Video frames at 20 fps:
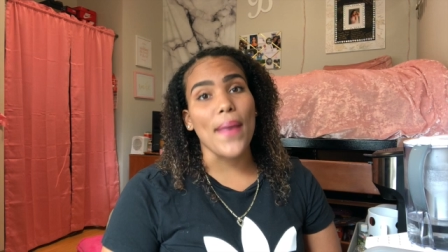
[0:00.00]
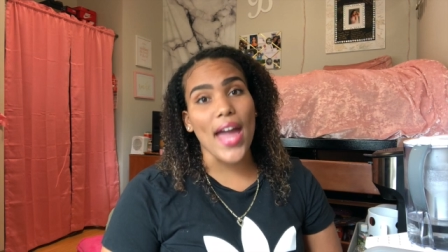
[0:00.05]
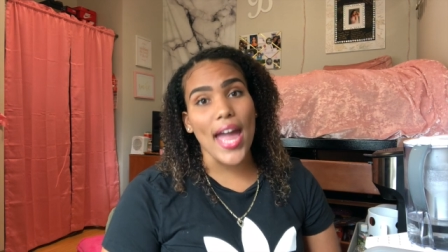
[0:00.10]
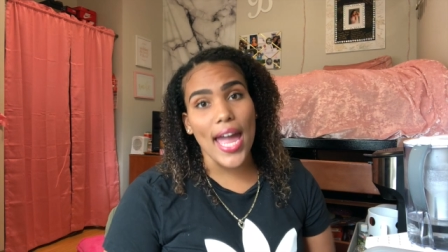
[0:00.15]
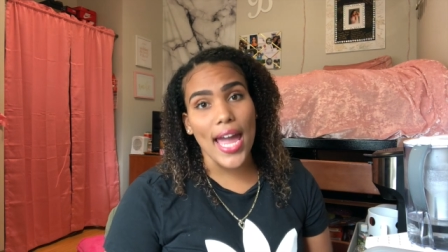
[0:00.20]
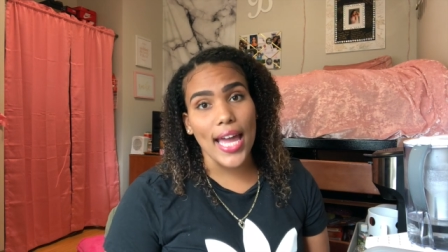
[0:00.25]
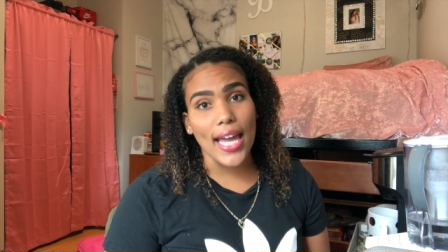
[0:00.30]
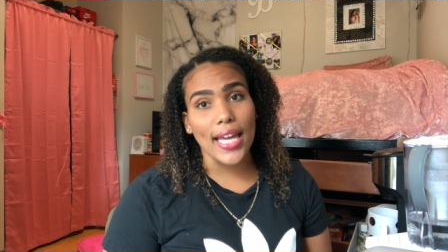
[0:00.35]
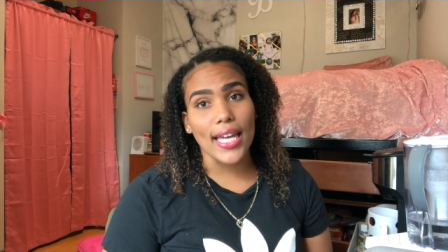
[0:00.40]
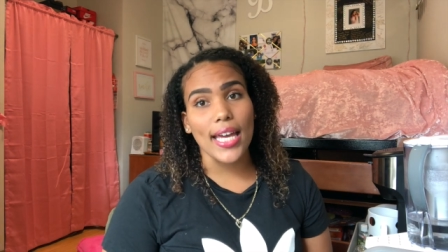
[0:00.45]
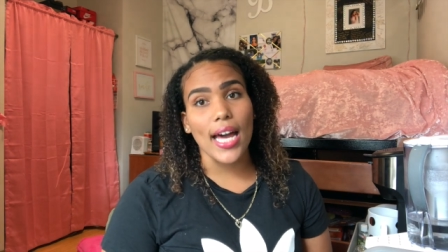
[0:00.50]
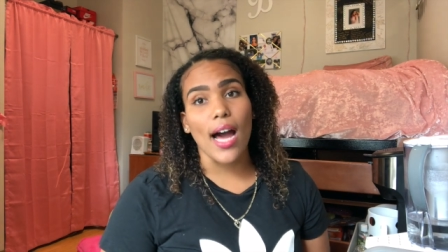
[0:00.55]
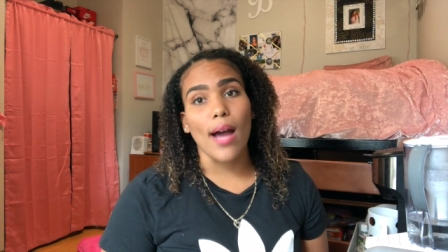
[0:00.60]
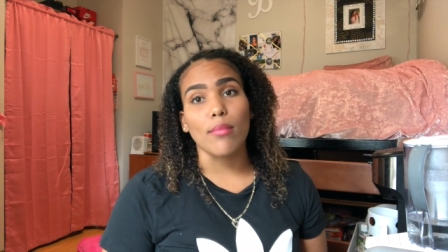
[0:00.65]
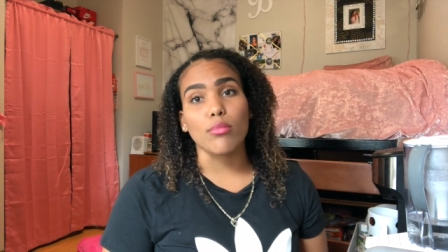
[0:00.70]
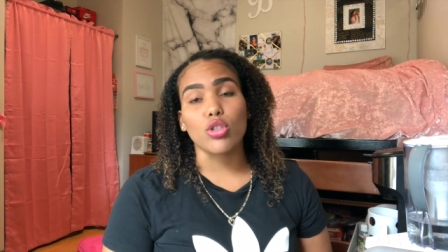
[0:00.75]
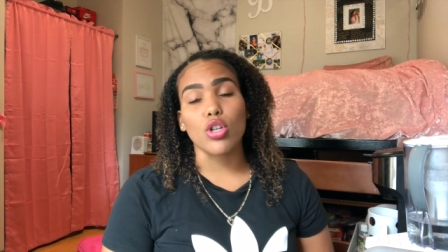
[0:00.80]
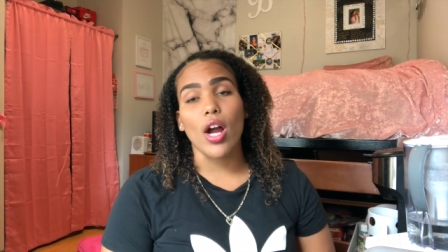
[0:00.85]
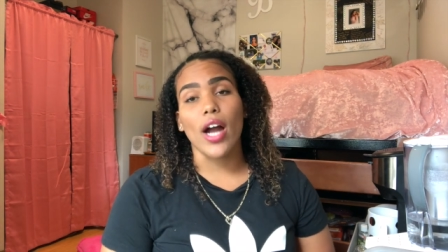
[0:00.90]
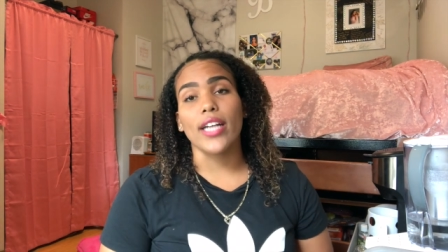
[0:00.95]
bank
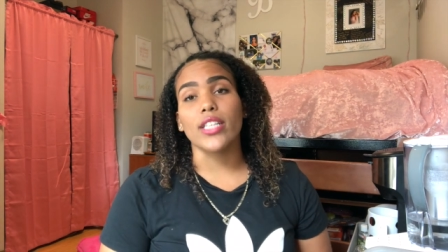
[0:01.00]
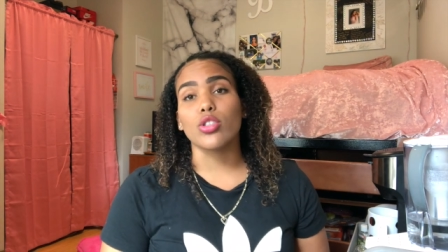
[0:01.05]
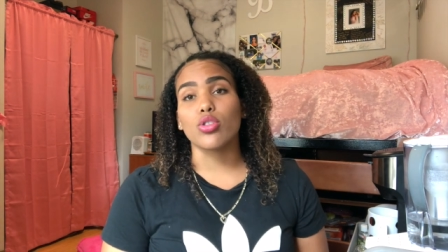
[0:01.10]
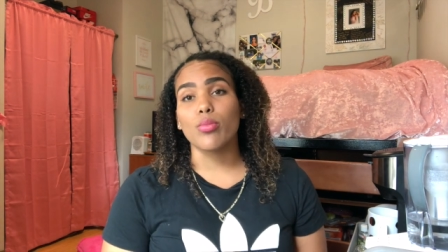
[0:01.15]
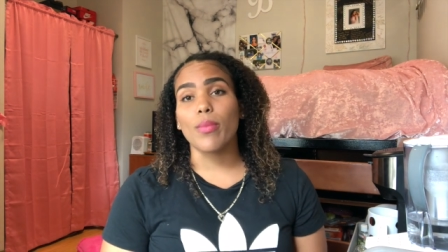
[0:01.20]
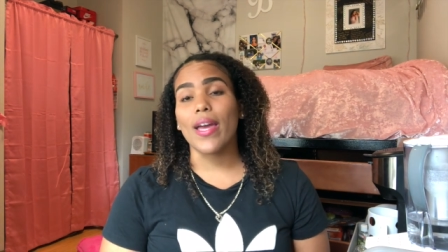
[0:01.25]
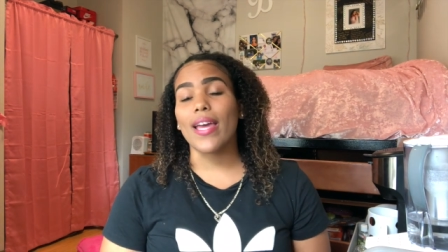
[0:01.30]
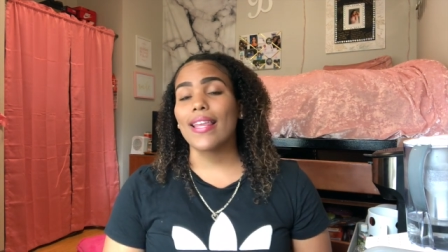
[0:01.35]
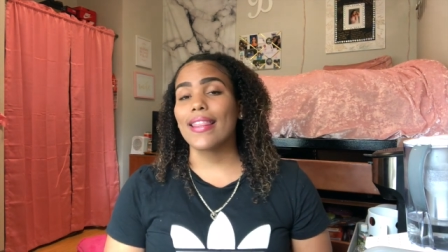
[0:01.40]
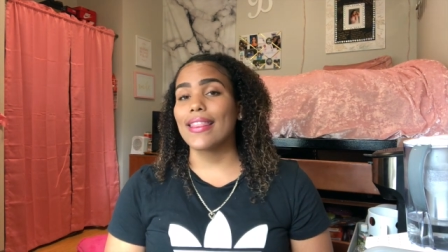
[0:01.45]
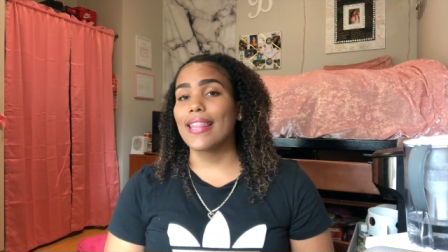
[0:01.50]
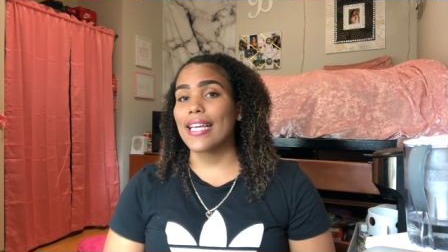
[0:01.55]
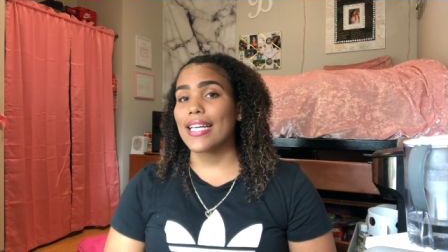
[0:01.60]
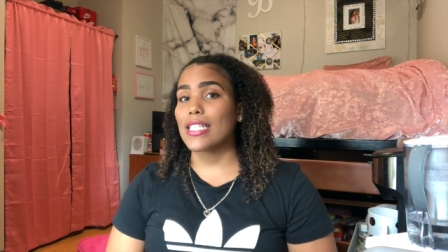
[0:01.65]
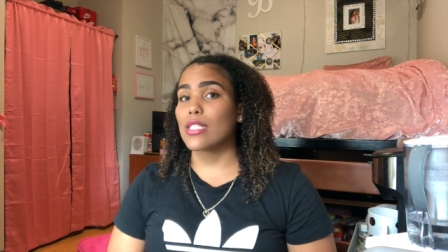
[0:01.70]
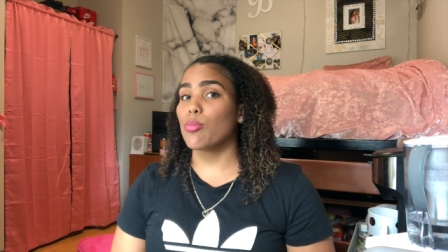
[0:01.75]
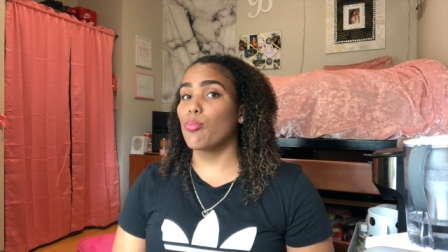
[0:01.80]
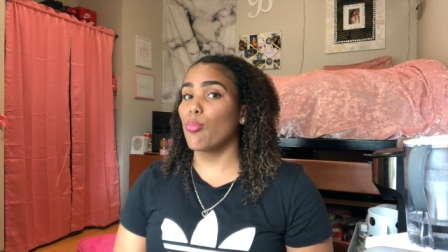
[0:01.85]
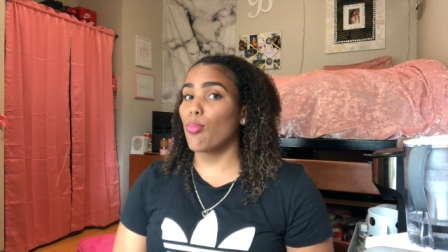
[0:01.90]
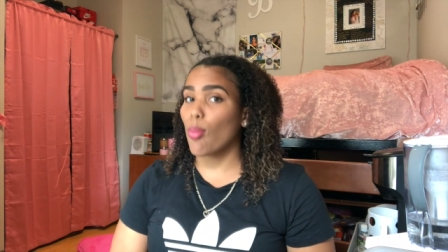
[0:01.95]
I'm trying to make
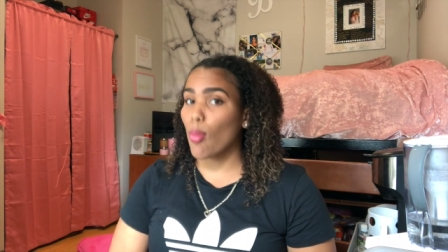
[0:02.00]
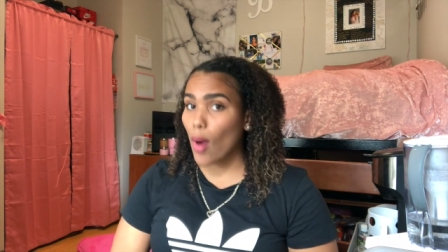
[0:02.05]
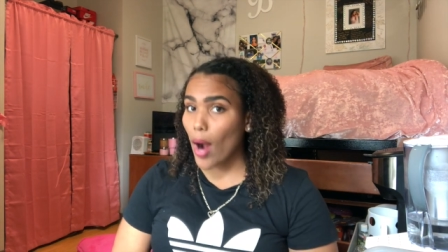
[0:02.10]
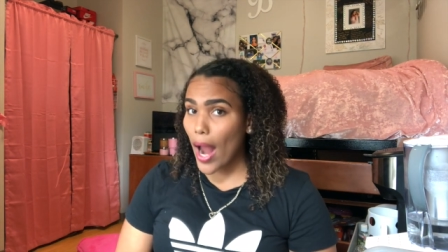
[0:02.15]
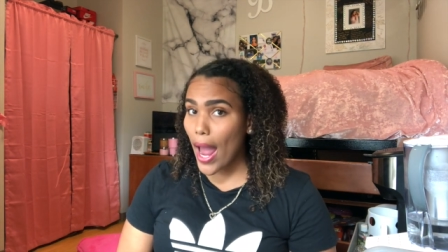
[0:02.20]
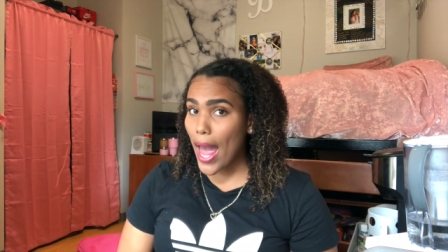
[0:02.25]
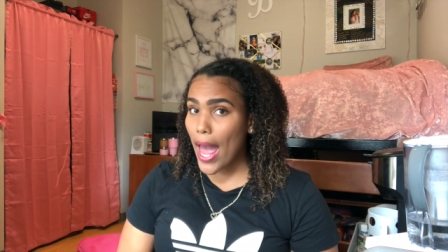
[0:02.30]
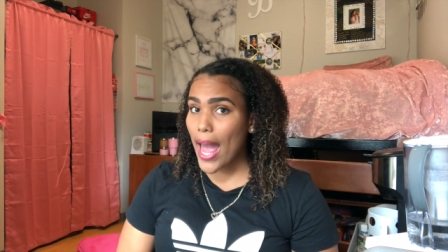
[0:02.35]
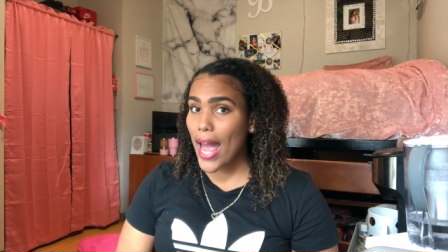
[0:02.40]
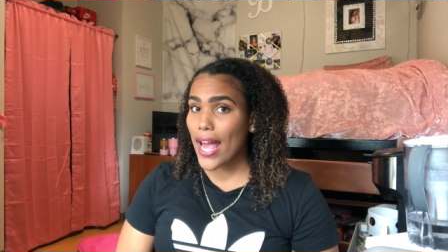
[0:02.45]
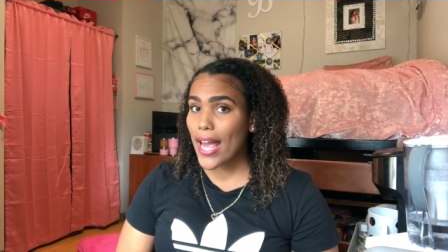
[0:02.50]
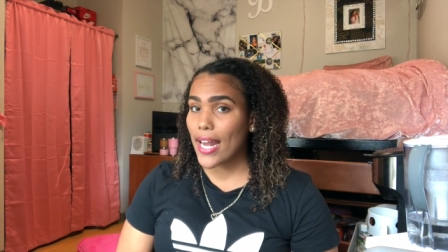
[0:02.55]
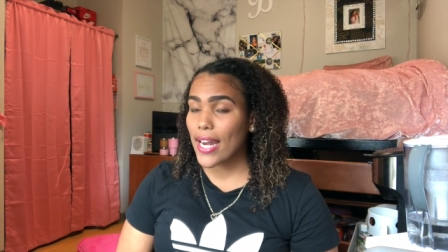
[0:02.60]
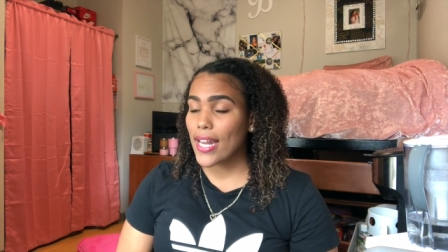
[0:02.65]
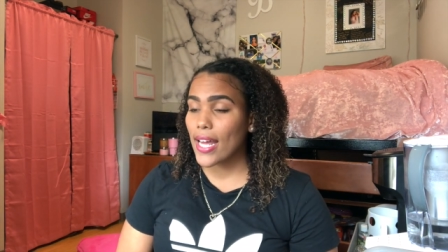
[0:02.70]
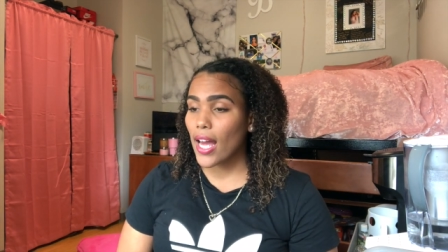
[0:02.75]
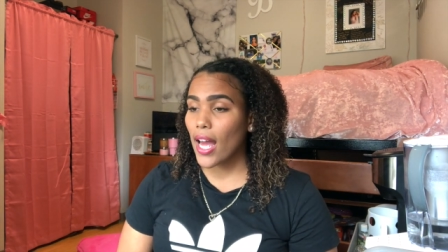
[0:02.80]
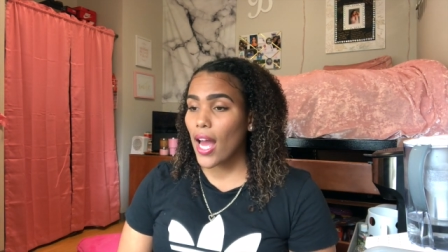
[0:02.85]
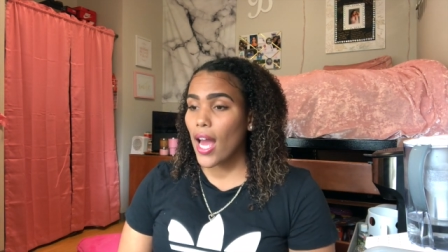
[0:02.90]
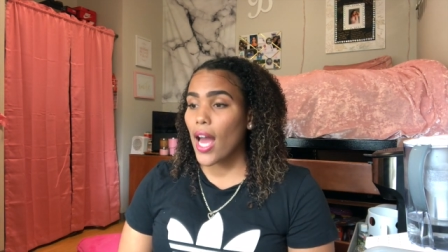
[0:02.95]
this
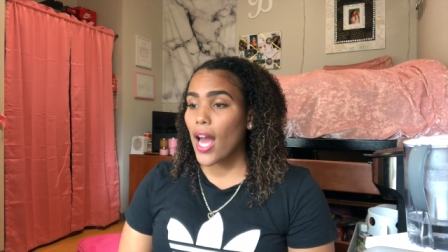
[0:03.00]
bread